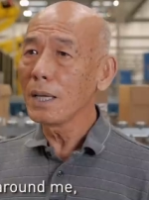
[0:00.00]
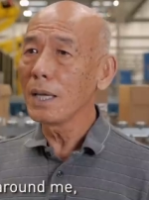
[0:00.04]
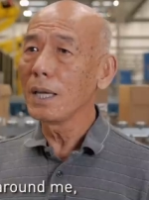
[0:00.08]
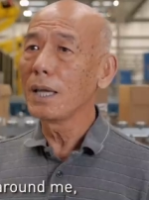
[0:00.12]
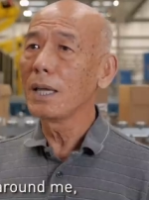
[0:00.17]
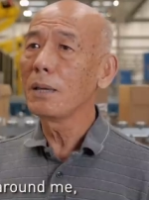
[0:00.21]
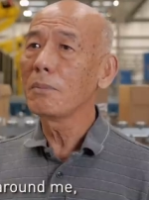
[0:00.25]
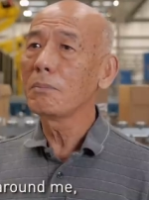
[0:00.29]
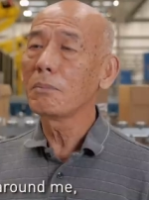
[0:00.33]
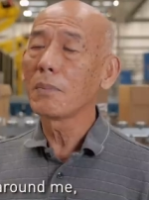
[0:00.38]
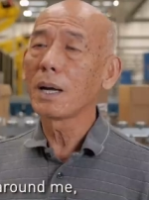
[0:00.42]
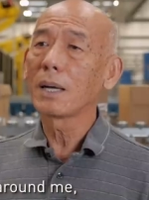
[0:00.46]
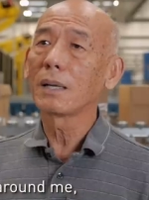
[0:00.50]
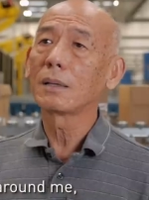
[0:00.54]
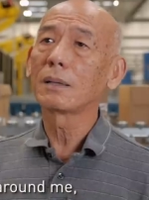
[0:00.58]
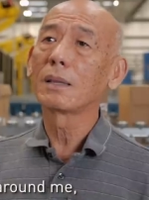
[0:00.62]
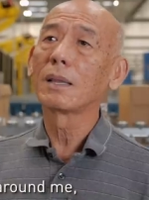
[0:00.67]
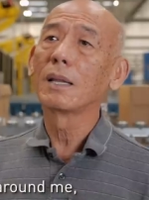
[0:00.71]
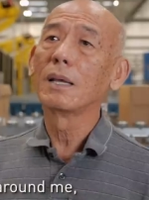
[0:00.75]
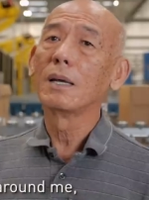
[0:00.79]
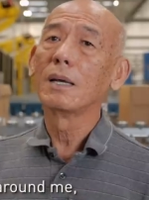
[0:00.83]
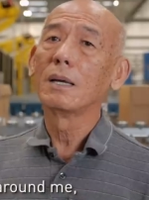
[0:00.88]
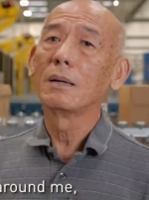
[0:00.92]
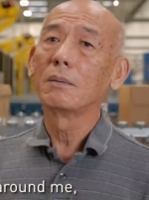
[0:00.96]
me, my,
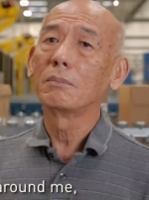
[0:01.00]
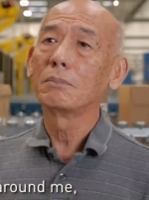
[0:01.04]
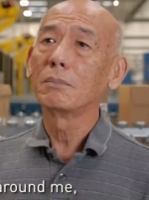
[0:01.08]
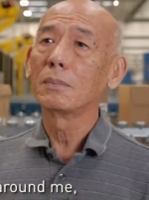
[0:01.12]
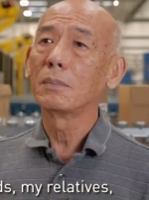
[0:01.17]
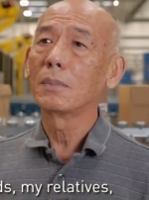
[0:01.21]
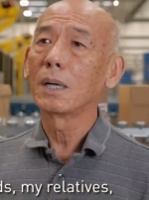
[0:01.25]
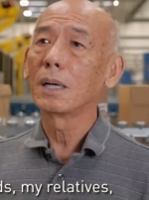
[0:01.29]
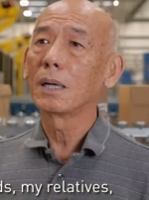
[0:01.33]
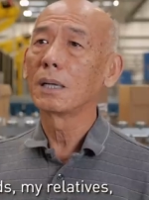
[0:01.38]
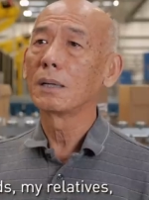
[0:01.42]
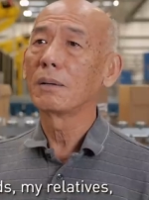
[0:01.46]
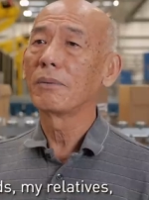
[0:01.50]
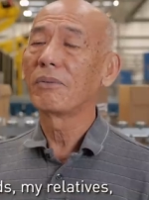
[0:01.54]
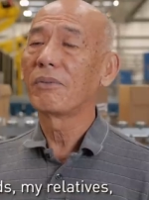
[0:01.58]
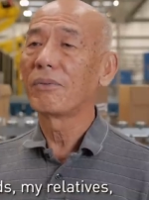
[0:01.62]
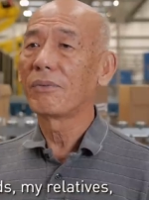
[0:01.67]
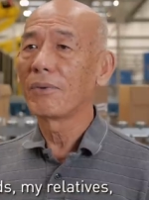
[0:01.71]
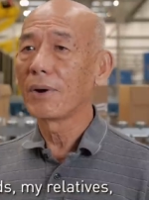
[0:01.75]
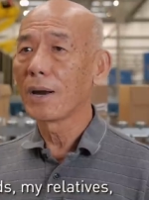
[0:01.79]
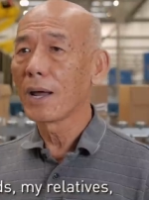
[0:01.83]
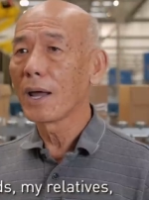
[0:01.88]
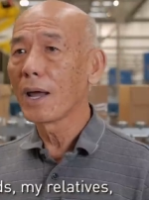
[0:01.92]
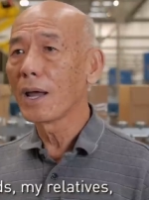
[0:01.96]
my
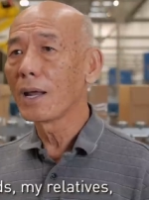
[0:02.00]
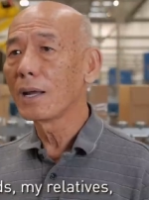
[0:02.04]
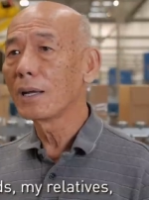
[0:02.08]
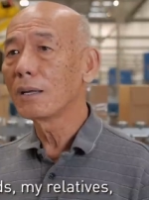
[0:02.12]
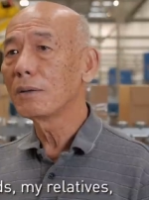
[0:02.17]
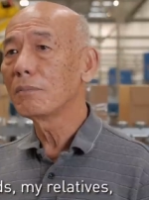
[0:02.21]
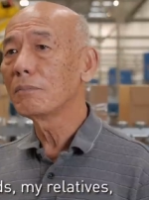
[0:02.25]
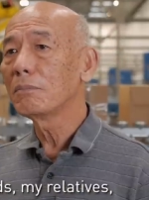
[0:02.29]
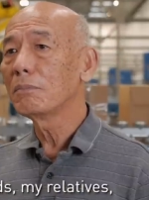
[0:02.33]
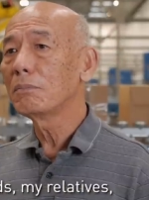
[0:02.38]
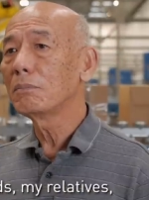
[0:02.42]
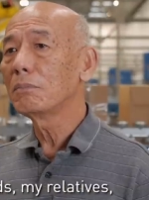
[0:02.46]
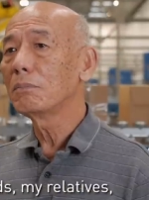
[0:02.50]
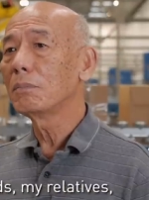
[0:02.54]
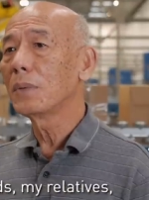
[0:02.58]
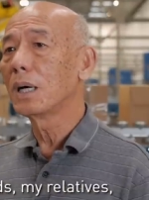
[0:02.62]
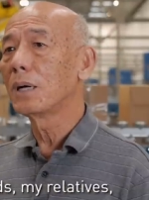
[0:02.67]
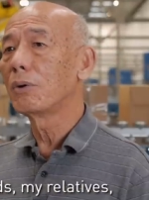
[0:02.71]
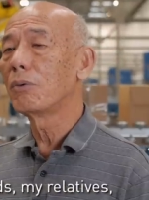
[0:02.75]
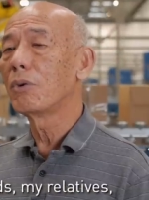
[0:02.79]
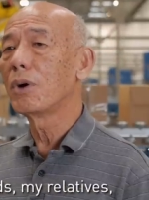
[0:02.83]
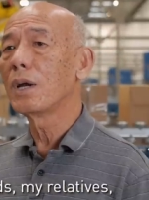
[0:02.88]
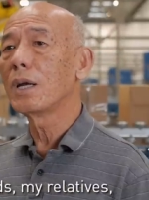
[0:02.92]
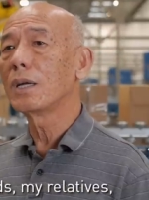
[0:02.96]
friend,
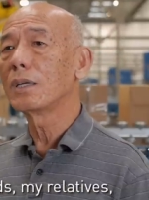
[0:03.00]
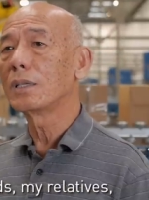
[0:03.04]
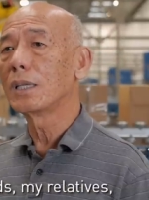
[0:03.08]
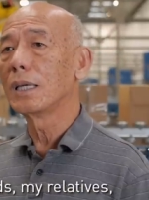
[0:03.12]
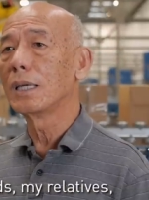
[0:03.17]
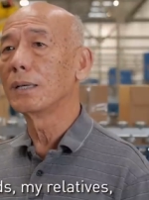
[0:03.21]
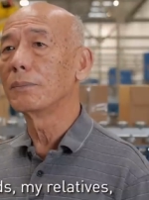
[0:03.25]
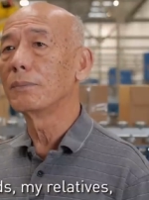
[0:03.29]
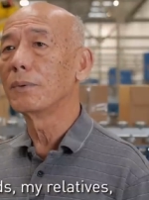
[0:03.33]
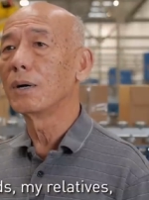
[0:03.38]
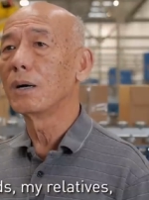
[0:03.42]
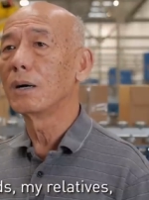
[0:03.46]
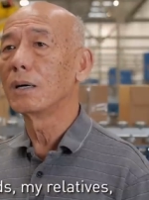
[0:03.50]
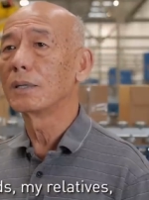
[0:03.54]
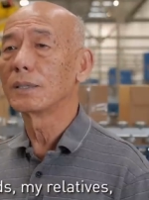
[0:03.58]
my relative,